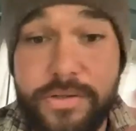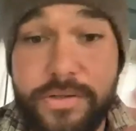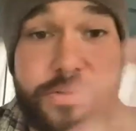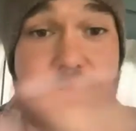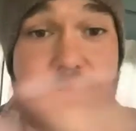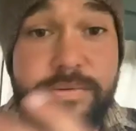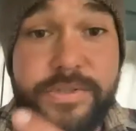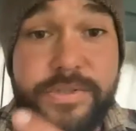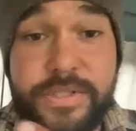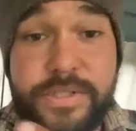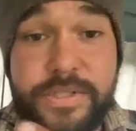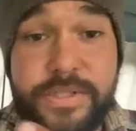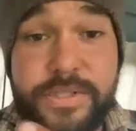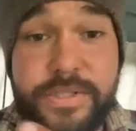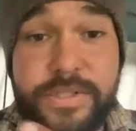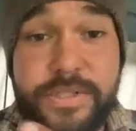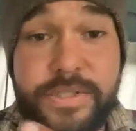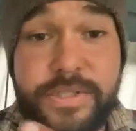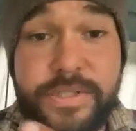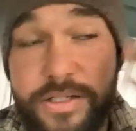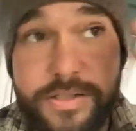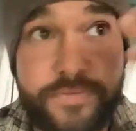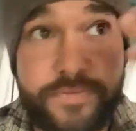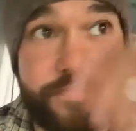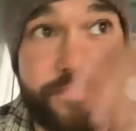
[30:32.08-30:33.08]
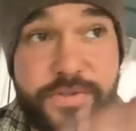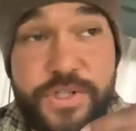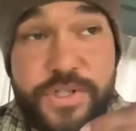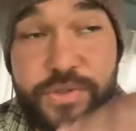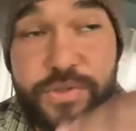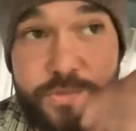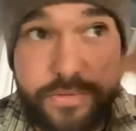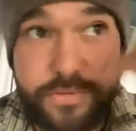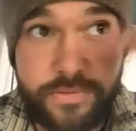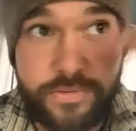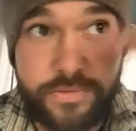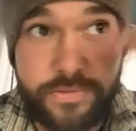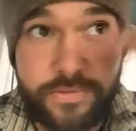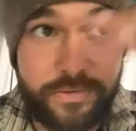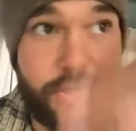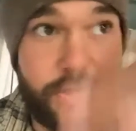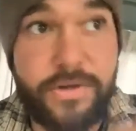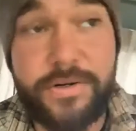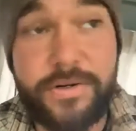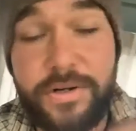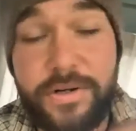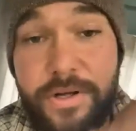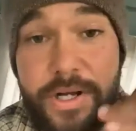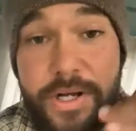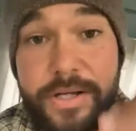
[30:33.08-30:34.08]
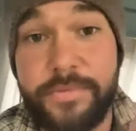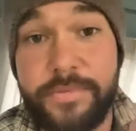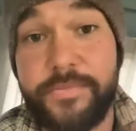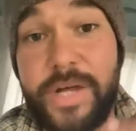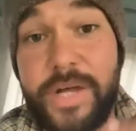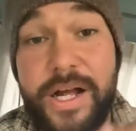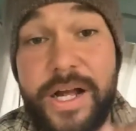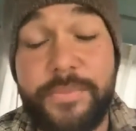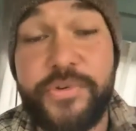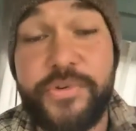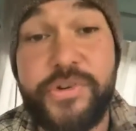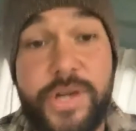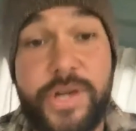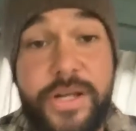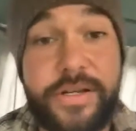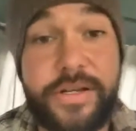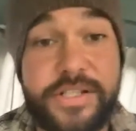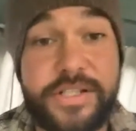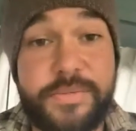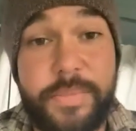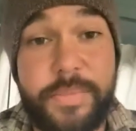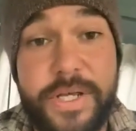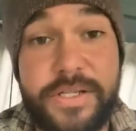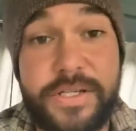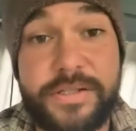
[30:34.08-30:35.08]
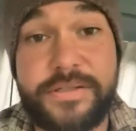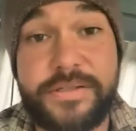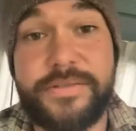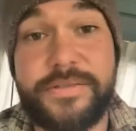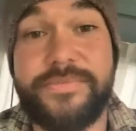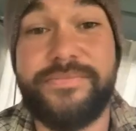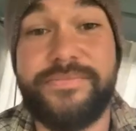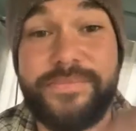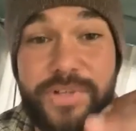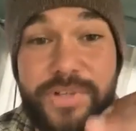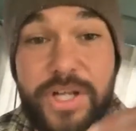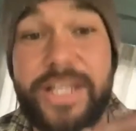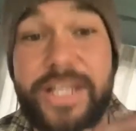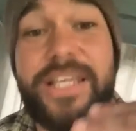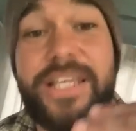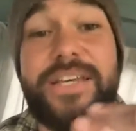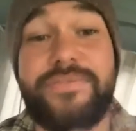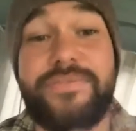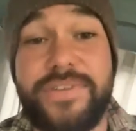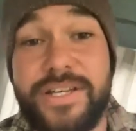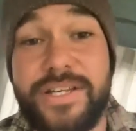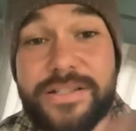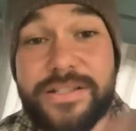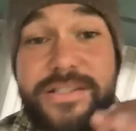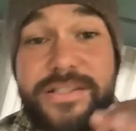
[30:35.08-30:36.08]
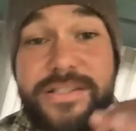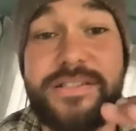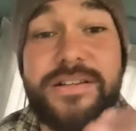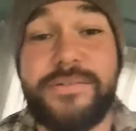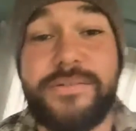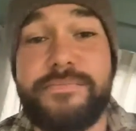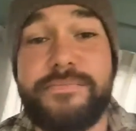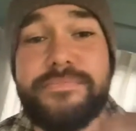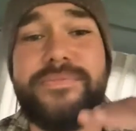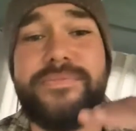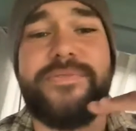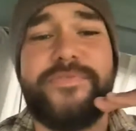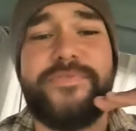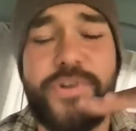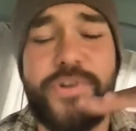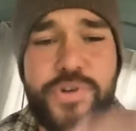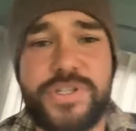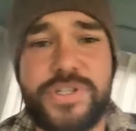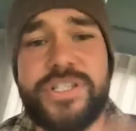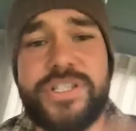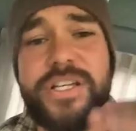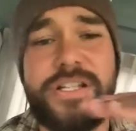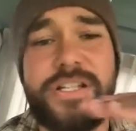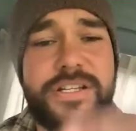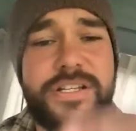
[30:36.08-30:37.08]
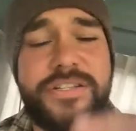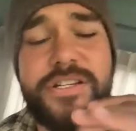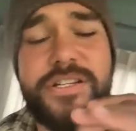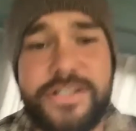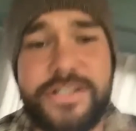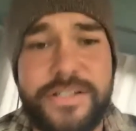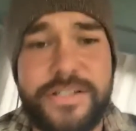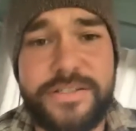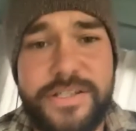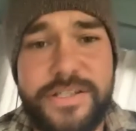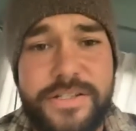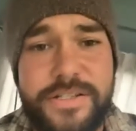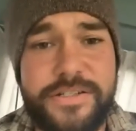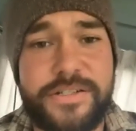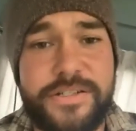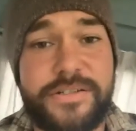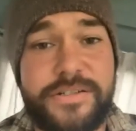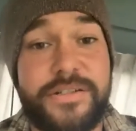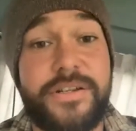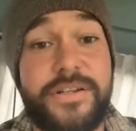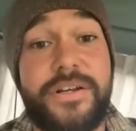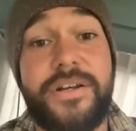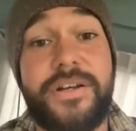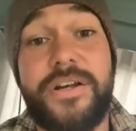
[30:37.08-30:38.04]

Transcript: who started this visual online creating space, like giving it some focused energy and attention.